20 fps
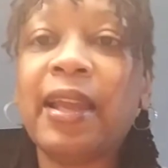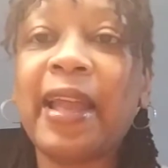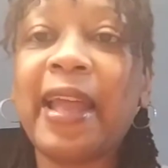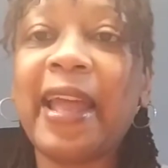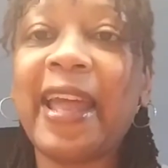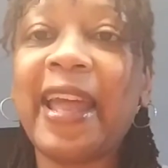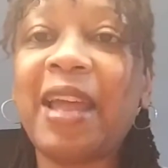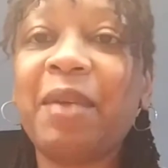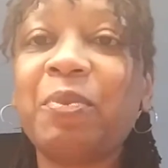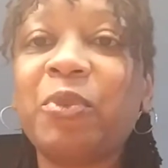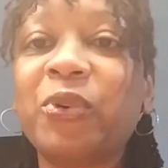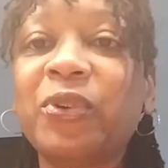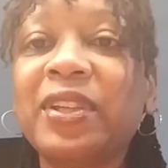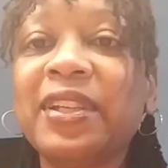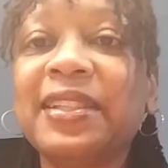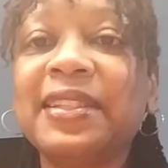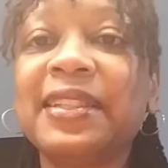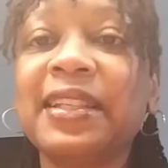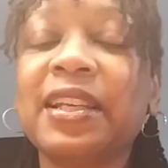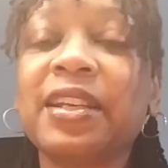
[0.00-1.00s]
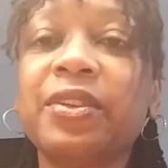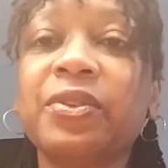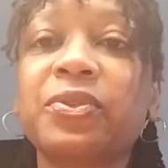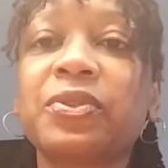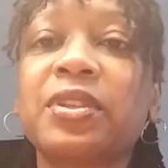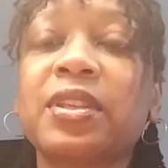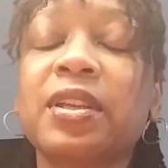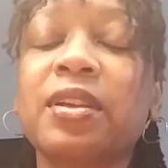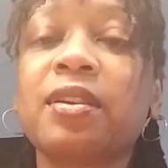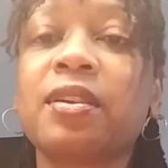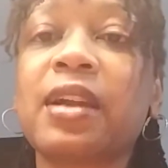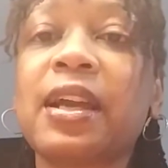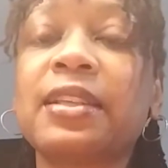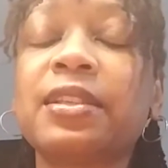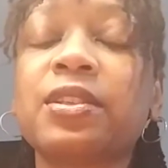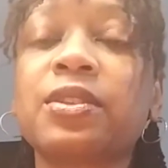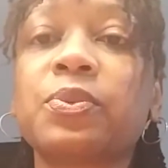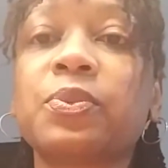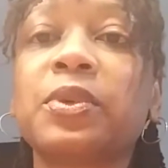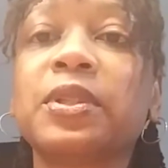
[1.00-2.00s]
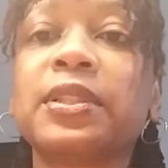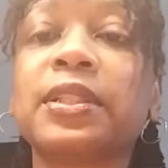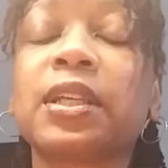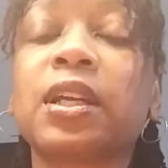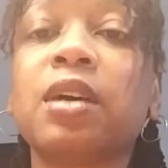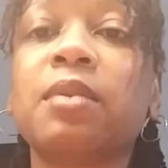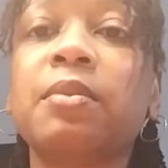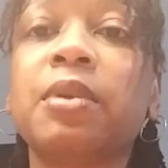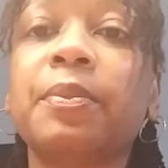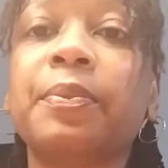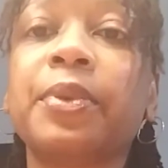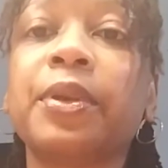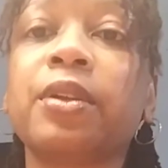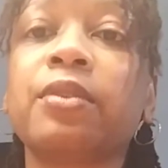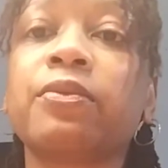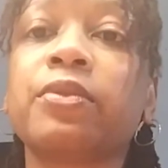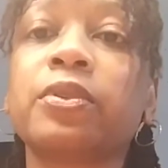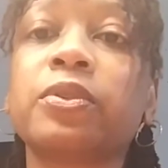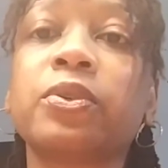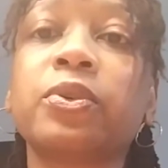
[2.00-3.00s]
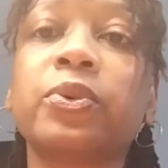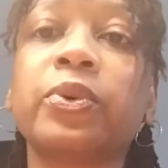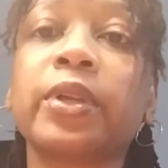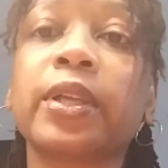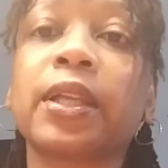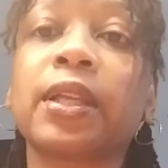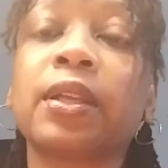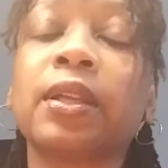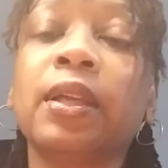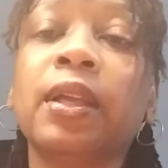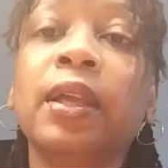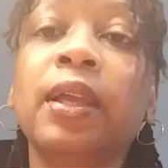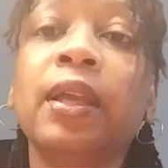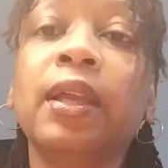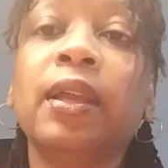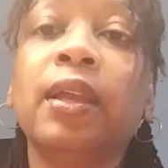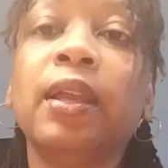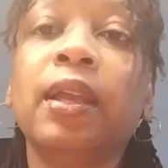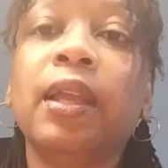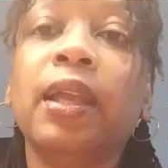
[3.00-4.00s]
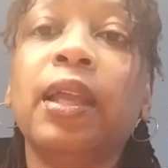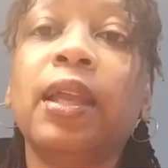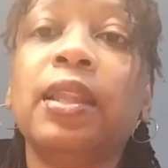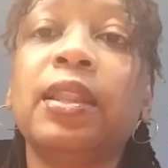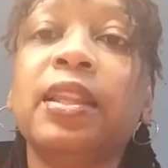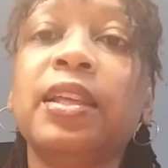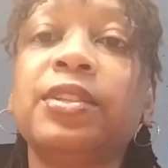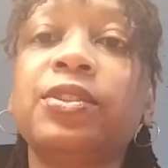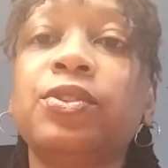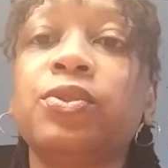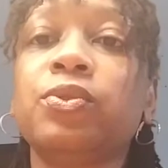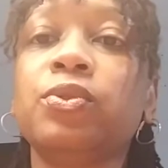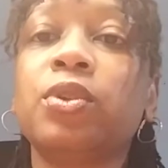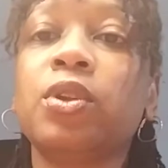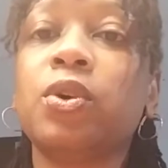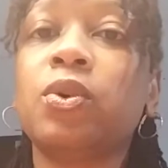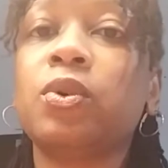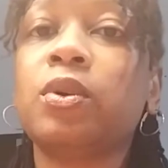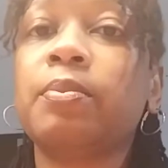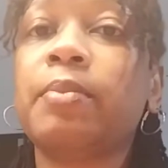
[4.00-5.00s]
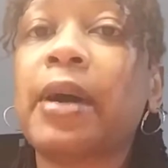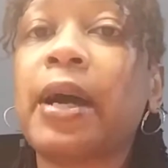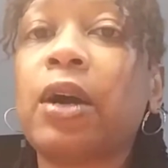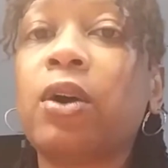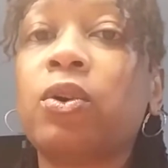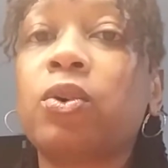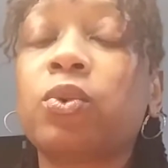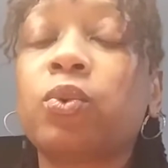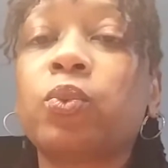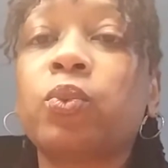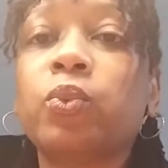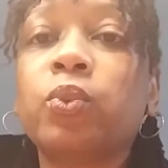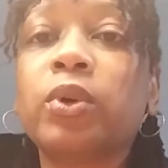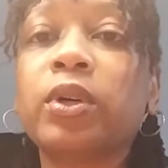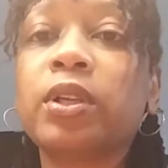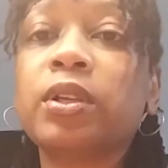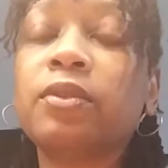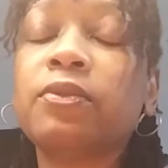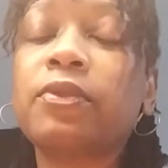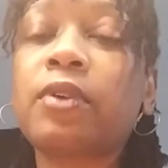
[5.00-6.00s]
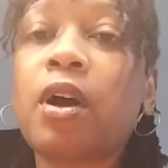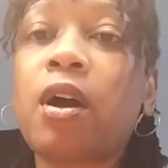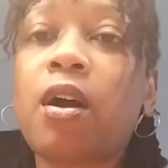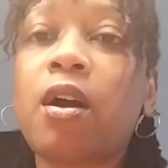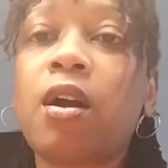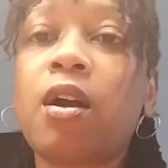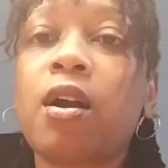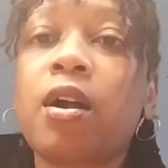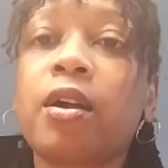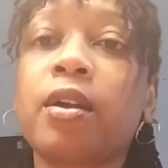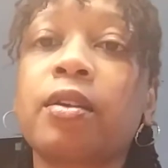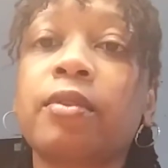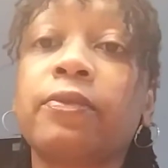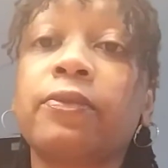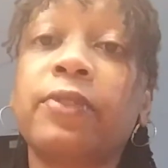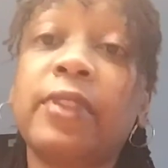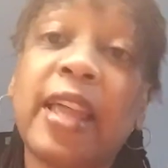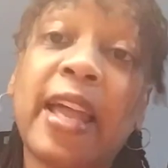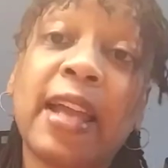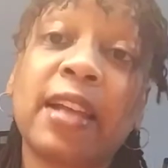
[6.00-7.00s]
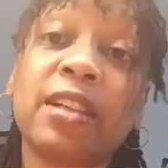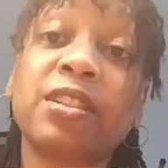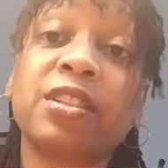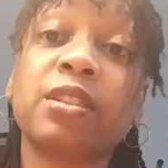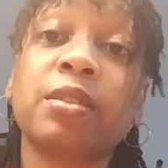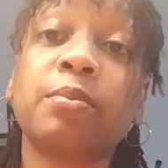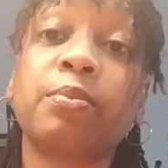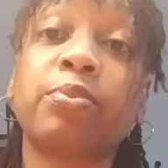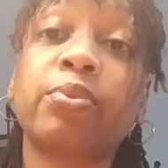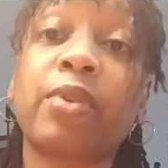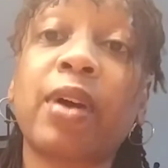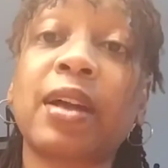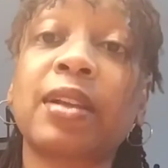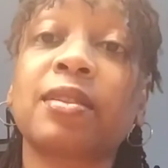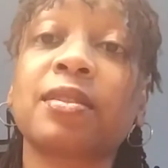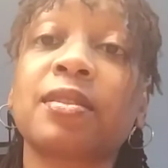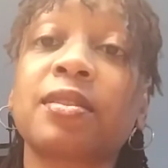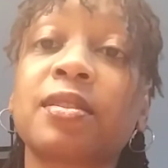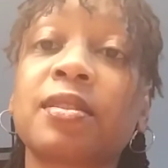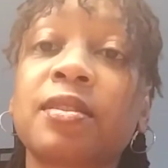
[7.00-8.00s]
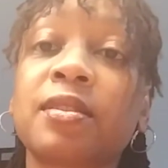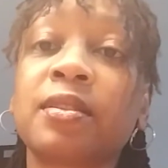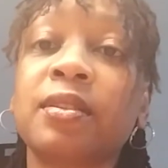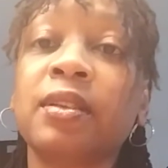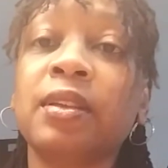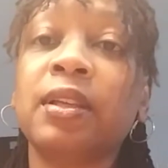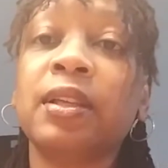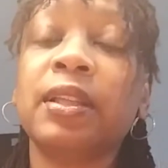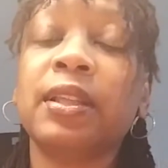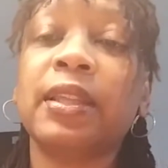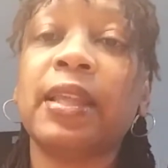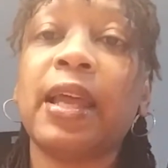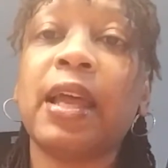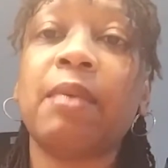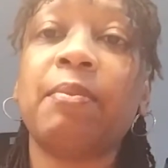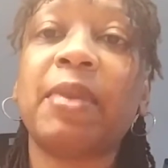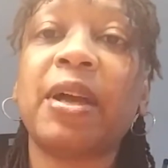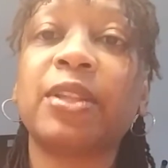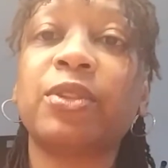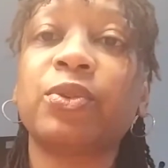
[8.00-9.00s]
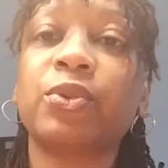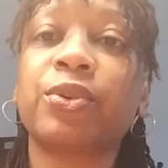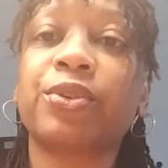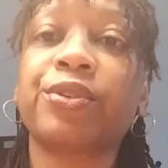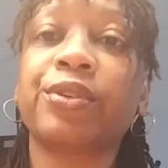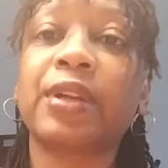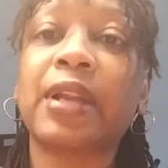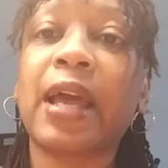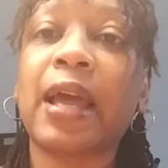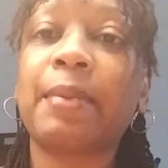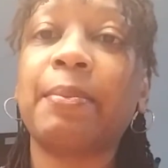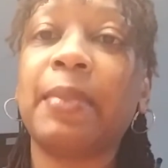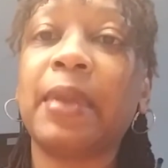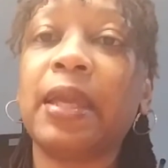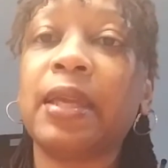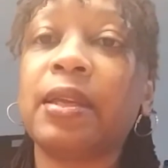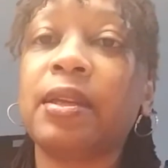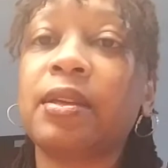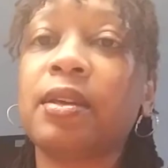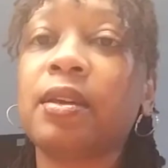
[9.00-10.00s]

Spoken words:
Hey, Monique Daniels here. I just wanted to come up here real quick and let you know about one of our flagship products that my daughter and I make.